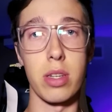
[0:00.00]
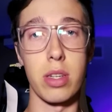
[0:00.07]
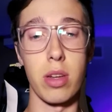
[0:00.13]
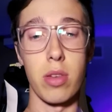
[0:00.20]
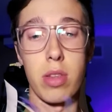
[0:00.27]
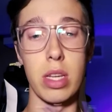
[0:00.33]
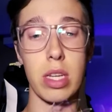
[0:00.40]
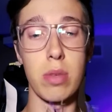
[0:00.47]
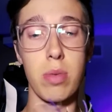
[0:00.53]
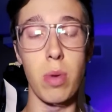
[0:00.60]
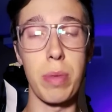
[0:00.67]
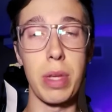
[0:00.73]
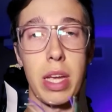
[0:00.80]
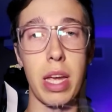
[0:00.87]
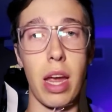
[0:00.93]
So this will
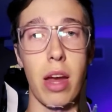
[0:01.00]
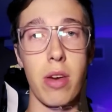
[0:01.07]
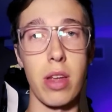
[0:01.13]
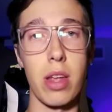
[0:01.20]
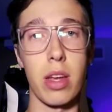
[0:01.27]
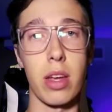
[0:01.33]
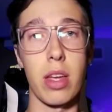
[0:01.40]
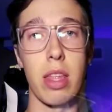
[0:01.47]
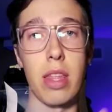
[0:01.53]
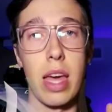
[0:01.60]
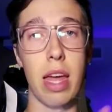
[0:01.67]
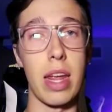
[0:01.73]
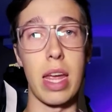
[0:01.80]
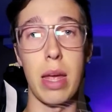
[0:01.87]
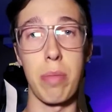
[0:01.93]
be carrying
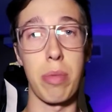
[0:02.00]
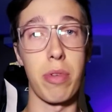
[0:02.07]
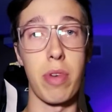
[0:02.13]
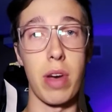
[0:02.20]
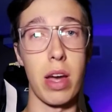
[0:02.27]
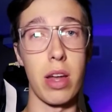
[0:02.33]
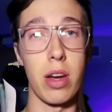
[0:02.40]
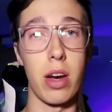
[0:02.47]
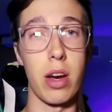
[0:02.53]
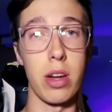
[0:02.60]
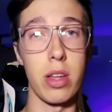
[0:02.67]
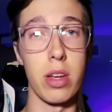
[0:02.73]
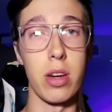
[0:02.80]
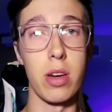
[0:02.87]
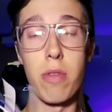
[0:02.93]
that amplified
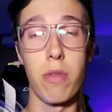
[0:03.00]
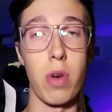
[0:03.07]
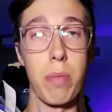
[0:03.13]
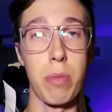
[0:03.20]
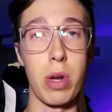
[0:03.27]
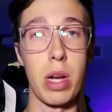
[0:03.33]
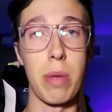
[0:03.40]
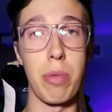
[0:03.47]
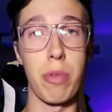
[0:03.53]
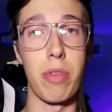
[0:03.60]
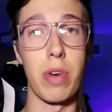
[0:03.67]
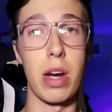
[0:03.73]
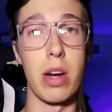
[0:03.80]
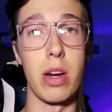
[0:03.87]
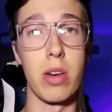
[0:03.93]
audio from your
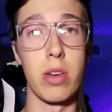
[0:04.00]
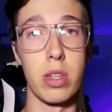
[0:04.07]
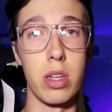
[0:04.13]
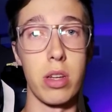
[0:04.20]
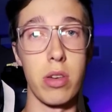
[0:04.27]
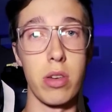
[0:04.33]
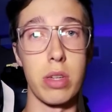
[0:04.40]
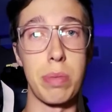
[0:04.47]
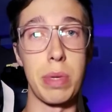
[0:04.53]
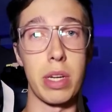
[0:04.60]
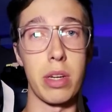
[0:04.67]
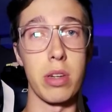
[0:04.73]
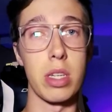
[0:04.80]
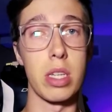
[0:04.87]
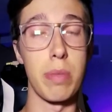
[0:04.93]
amplifier to your
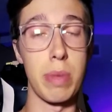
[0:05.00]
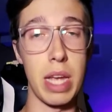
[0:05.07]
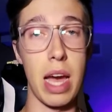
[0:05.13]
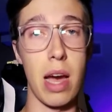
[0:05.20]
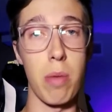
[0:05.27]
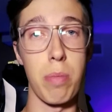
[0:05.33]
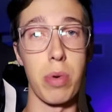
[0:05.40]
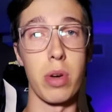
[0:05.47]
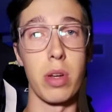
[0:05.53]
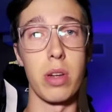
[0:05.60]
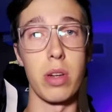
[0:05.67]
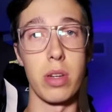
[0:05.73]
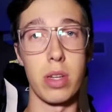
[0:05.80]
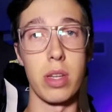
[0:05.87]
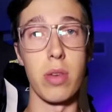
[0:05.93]
speakers to be
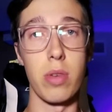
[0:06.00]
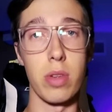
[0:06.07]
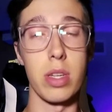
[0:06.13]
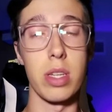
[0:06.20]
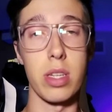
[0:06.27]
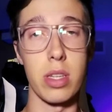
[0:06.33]
output to you to listen